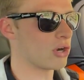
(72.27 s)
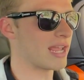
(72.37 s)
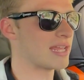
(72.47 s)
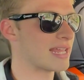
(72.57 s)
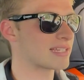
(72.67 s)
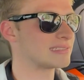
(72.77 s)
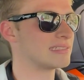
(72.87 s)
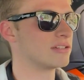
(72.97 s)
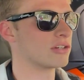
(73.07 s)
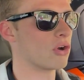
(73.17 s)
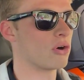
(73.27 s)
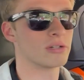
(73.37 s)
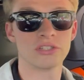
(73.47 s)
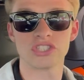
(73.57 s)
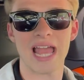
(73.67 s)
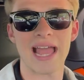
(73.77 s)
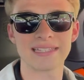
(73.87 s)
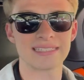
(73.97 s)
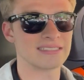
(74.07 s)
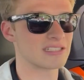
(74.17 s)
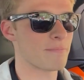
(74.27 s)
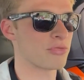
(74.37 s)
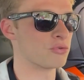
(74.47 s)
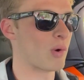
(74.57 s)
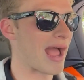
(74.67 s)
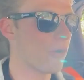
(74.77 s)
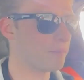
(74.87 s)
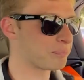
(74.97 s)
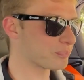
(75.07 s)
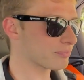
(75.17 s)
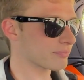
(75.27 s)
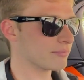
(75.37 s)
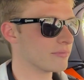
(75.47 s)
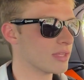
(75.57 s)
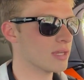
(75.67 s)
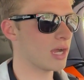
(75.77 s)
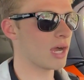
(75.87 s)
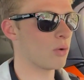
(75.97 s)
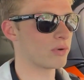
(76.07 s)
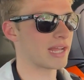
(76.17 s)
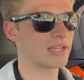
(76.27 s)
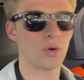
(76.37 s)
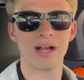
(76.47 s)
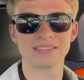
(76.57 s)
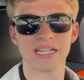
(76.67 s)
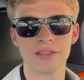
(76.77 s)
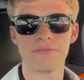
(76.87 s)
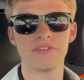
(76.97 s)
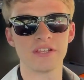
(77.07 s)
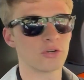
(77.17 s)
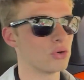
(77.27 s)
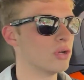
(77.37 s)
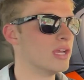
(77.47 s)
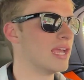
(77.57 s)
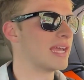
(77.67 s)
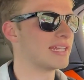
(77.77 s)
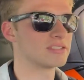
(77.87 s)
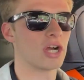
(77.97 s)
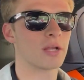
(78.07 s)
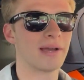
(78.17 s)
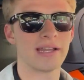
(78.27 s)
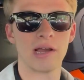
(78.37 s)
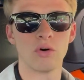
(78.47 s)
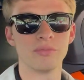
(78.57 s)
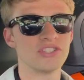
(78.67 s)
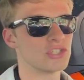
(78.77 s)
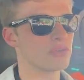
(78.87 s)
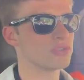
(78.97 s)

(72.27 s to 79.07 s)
and exterior orange accents throughout. When I go outside of the vehicle and I talk about it, I will be showing